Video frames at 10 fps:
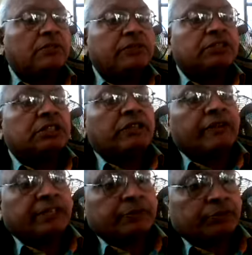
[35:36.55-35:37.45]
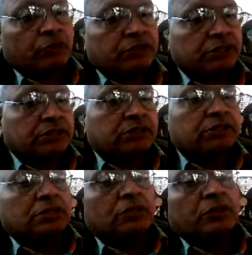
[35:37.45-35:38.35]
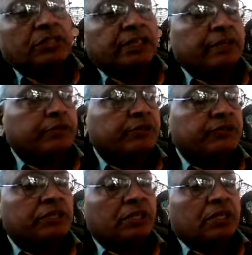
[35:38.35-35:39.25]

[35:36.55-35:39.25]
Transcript: which can affect the project? Long lead item means